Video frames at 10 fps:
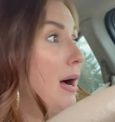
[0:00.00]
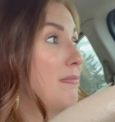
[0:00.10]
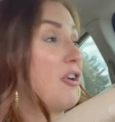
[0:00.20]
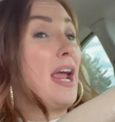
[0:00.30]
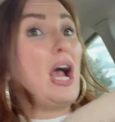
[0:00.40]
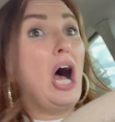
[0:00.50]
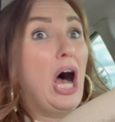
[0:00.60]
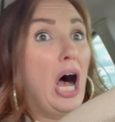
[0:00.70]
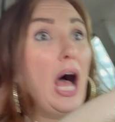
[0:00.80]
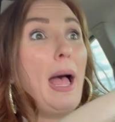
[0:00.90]
for a
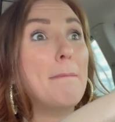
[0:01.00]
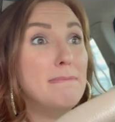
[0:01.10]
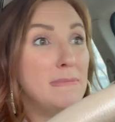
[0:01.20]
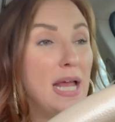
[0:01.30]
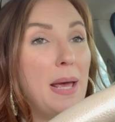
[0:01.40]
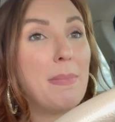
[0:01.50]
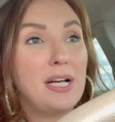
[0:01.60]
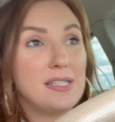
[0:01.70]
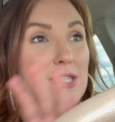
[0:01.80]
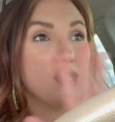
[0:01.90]
hot minute
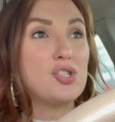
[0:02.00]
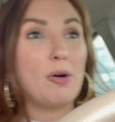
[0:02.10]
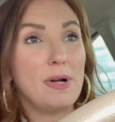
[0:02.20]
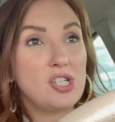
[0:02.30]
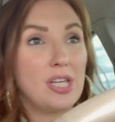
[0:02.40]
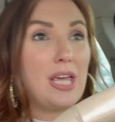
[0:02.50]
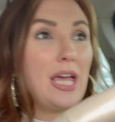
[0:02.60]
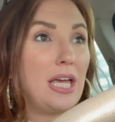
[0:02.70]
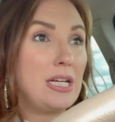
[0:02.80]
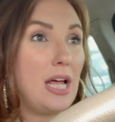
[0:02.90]
because there's so much they can't
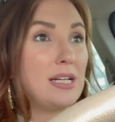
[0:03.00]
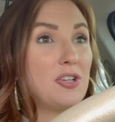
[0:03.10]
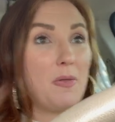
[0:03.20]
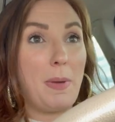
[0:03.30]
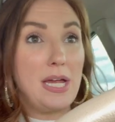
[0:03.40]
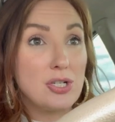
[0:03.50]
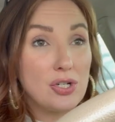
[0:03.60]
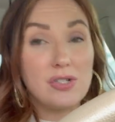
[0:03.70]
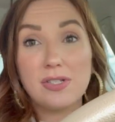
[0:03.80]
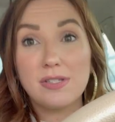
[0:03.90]
get done until the
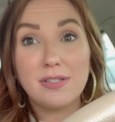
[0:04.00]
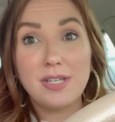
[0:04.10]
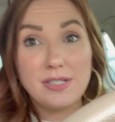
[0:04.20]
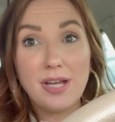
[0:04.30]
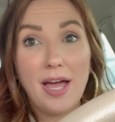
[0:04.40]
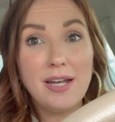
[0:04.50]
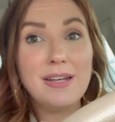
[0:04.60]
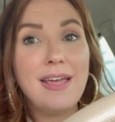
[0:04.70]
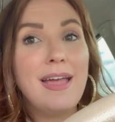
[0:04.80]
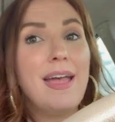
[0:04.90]
painters get done.
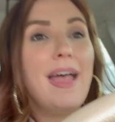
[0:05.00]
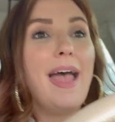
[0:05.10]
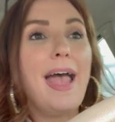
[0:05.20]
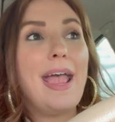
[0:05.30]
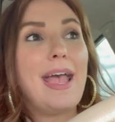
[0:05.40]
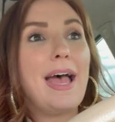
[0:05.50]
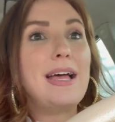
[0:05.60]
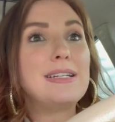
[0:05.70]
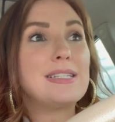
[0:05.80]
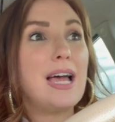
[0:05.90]

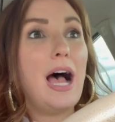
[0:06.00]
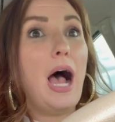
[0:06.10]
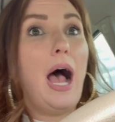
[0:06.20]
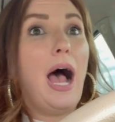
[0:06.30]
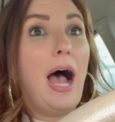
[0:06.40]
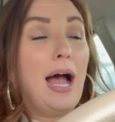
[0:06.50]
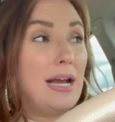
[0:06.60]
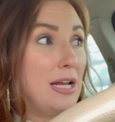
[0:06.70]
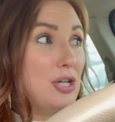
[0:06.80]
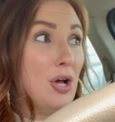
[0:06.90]
And I
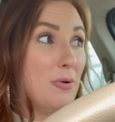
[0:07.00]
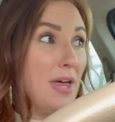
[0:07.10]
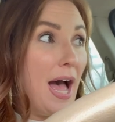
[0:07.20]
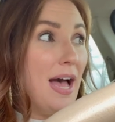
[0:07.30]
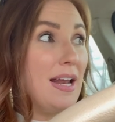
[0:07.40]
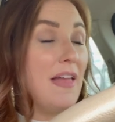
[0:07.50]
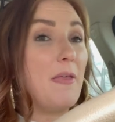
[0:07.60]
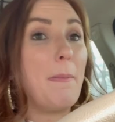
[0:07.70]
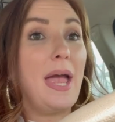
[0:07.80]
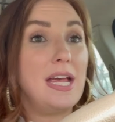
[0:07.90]
didn't know that, and the
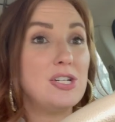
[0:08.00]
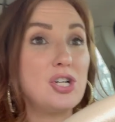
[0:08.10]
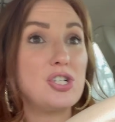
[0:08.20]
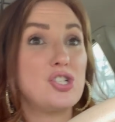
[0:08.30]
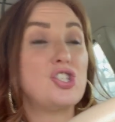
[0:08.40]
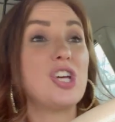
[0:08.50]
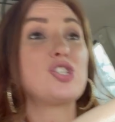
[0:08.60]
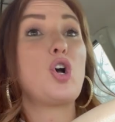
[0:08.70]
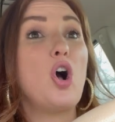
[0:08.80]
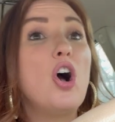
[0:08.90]
painters just
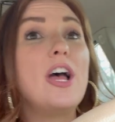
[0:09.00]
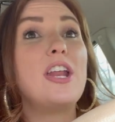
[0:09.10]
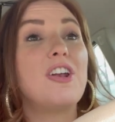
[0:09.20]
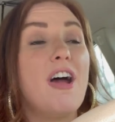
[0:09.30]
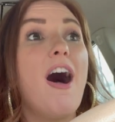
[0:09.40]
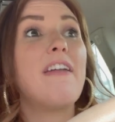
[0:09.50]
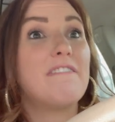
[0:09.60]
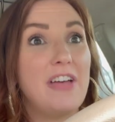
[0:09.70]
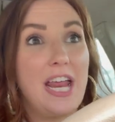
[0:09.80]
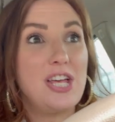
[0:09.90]
could not
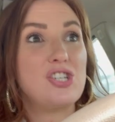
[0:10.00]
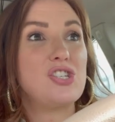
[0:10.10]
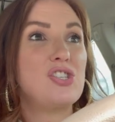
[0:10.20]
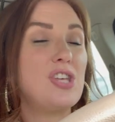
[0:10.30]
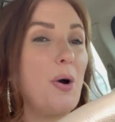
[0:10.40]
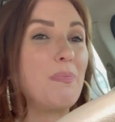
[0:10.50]
finish. So